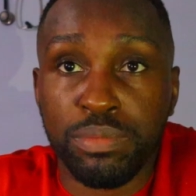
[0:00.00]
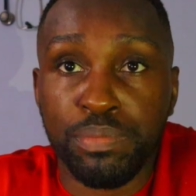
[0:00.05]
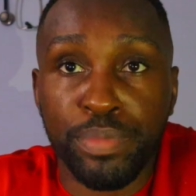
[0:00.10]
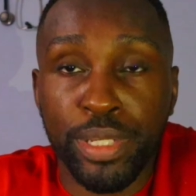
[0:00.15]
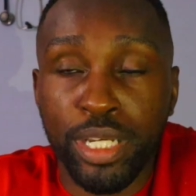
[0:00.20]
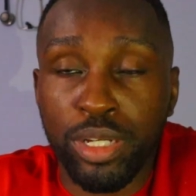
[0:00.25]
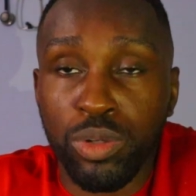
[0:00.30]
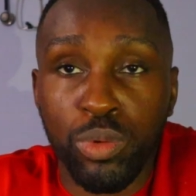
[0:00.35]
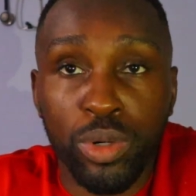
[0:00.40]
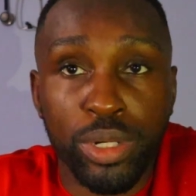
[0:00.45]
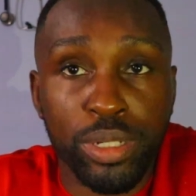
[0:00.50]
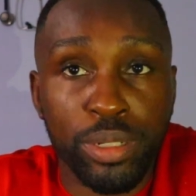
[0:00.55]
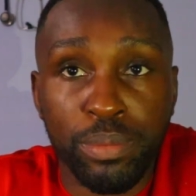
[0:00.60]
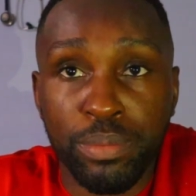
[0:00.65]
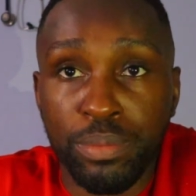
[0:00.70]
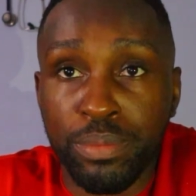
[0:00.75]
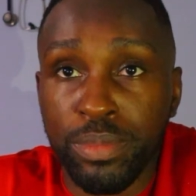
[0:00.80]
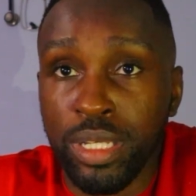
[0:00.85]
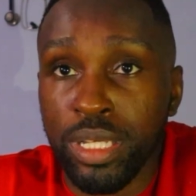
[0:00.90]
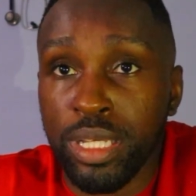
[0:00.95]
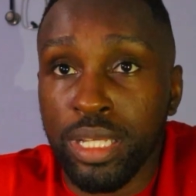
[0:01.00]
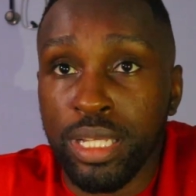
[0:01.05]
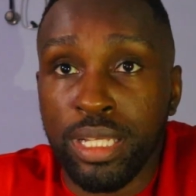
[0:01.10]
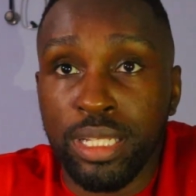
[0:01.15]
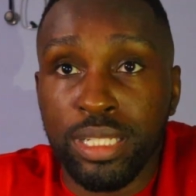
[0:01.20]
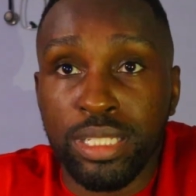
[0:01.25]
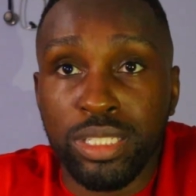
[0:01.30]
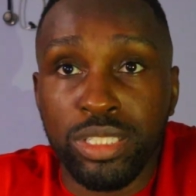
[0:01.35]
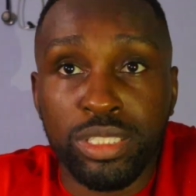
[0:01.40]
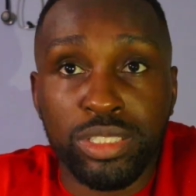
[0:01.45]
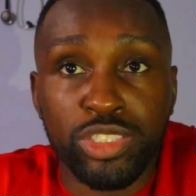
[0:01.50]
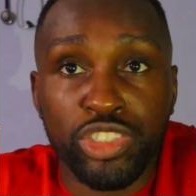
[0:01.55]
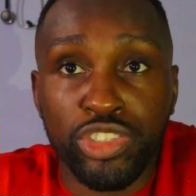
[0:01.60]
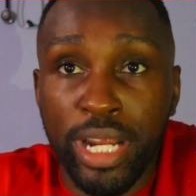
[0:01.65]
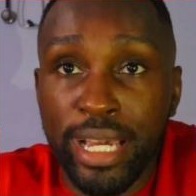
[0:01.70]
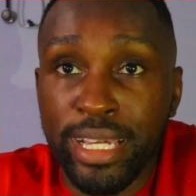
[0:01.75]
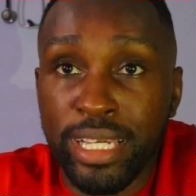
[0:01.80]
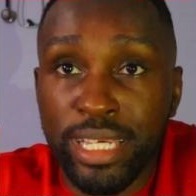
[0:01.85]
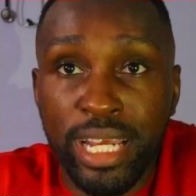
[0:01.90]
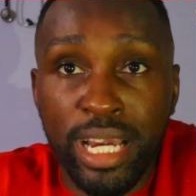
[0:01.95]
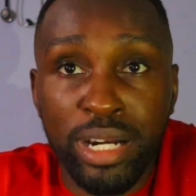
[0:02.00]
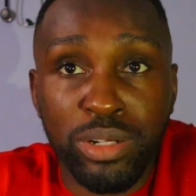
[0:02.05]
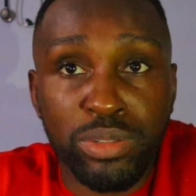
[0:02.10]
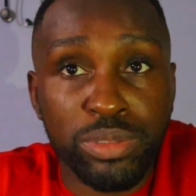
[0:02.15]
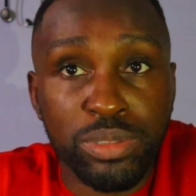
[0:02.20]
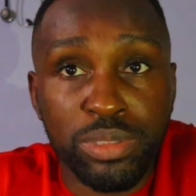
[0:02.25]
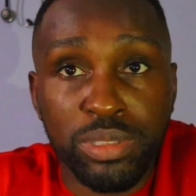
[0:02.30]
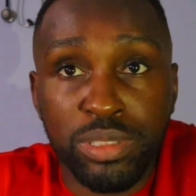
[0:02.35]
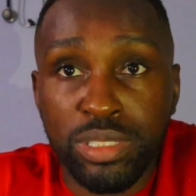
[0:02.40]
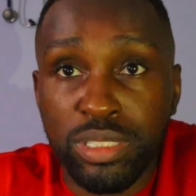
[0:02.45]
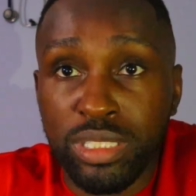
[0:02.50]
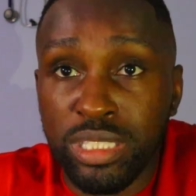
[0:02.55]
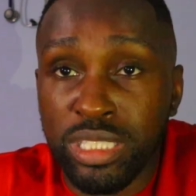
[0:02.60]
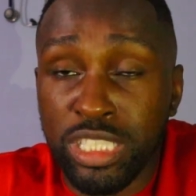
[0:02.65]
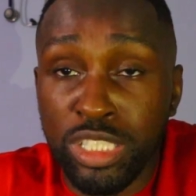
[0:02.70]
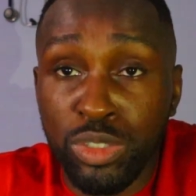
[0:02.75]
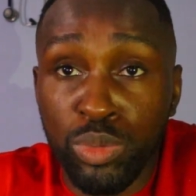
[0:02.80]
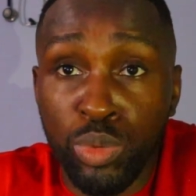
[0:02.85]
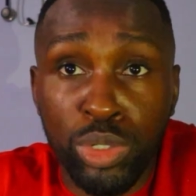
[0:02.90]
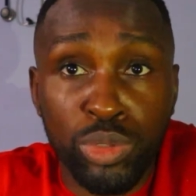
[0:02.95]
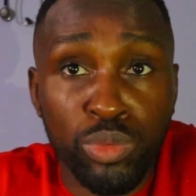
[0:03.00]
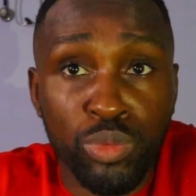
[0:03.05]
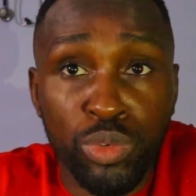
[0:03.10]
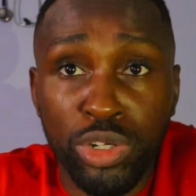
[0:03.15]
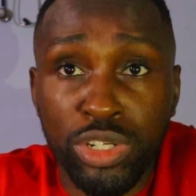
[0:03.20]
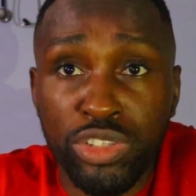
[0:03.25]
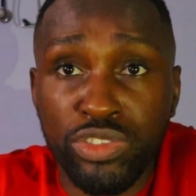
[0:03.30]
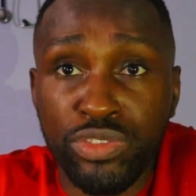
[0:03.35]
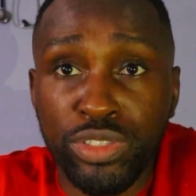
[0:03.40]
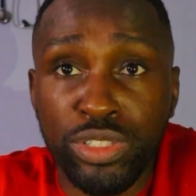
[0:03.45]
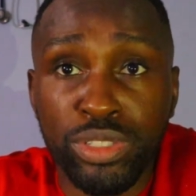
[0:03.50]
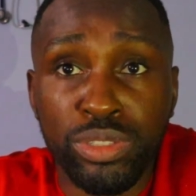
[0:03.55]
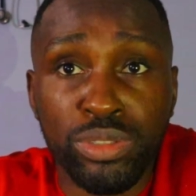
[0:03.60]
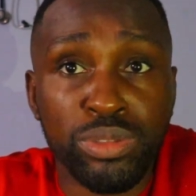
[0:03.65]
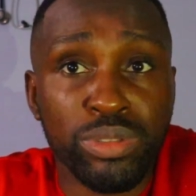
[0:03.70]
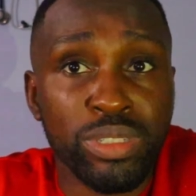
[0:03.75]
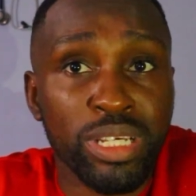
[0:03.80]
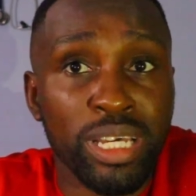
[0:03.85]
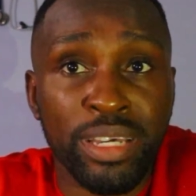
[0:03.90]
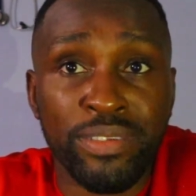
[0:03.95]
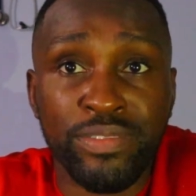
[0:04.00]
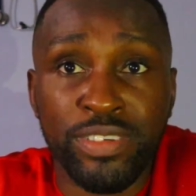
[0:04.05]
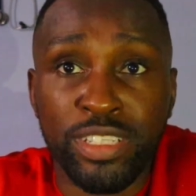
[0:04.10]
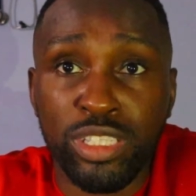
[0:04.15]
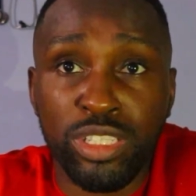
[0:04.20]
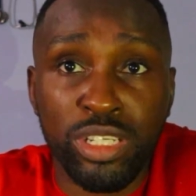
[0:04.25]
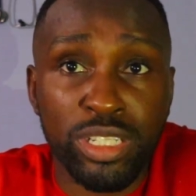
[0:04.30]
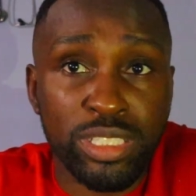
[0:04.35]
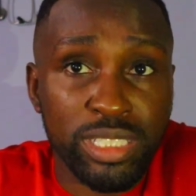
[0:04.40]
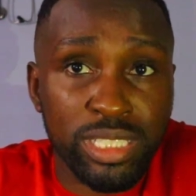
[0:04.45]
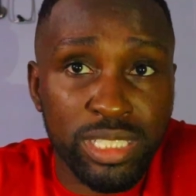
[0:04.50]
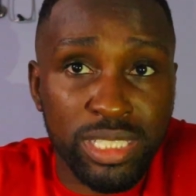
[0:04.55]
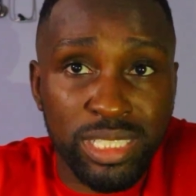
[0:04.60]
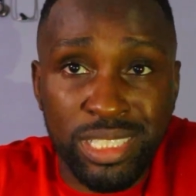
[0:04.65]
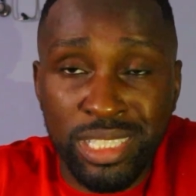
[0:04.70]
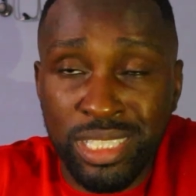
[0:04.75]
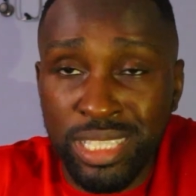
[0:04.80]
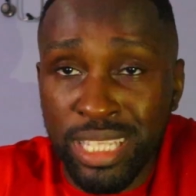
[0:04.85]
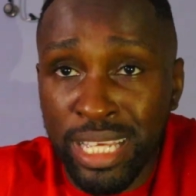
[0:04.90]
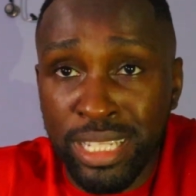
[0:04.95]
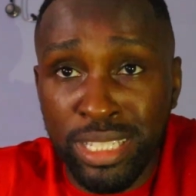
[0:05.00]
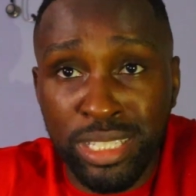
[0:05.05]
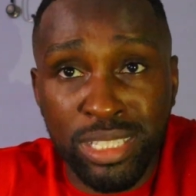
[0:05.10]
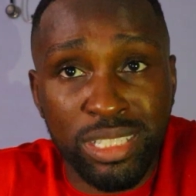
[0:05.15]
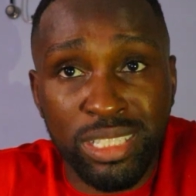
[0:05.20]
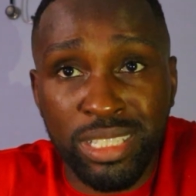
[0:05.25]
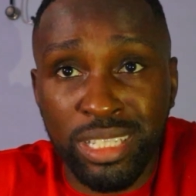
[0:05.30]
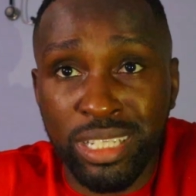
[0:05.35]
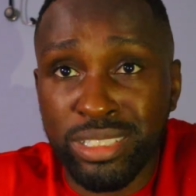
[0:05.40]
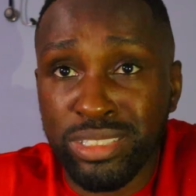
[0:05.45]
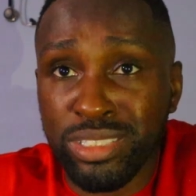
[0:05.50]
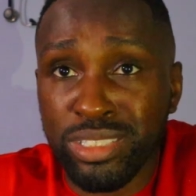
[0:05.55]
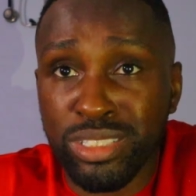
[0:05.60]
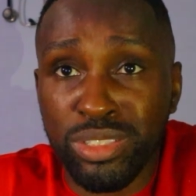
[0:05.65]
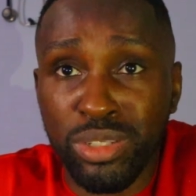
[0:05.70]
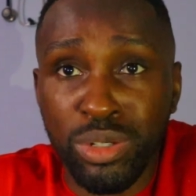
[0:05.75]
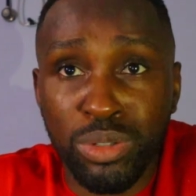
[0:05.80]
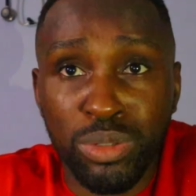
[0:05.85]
pick one, try it out, see what works for you. If it doesn't, then there's